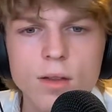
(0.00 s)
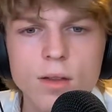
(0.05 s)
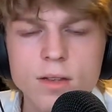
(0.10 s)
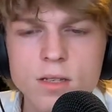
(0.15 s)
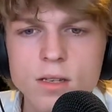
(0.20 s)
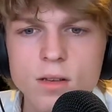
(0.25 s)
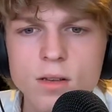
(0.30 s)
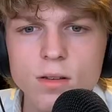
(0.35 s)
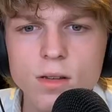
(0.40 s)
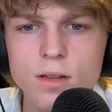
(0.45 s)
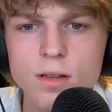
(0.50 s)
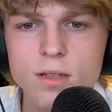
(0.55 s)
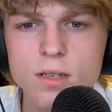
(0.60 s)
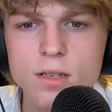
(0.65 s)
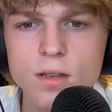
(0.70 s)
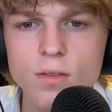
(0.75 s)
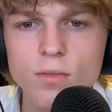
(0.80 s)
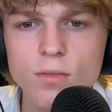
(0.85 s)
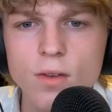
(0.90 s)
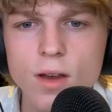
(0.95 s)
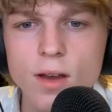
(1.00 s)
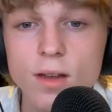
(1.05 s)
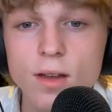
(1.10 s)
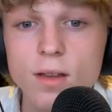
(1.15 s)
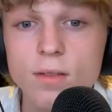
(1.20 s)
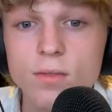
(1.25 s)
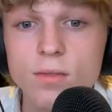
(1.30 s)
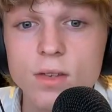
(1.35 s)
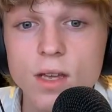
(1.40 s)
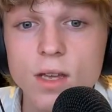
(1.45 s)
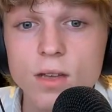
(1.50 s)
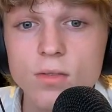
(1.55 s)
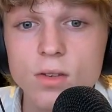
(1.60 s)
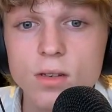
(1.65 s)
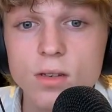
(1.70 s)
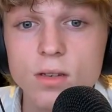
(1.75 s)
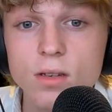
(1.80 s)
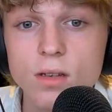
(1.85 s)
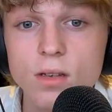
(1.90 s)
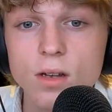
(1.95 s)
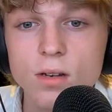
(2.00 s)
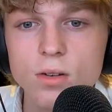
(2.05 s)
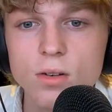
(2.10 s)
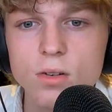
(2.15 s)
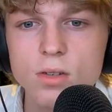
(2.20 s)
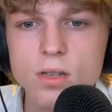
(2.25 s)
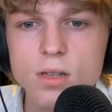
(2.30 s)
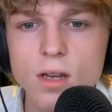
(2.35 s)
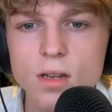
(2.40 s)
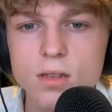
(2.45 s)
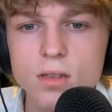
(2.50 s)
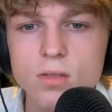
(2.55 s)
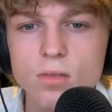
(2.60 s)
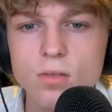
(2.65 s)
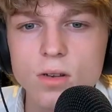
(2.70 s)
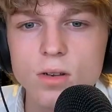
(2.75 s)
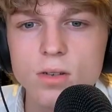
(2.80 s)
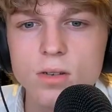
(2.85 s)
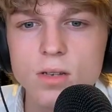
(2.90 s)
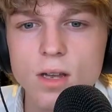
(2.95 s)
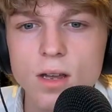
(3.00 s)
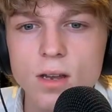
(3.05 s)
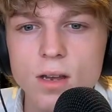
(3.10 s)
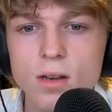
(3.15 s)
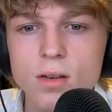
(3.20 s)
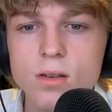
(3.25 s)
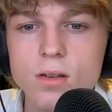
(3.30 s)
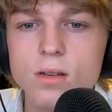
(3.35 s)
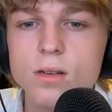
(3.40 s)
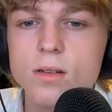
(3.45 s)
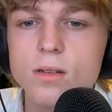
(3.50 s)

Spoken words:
Let's see if David understands what you're saying.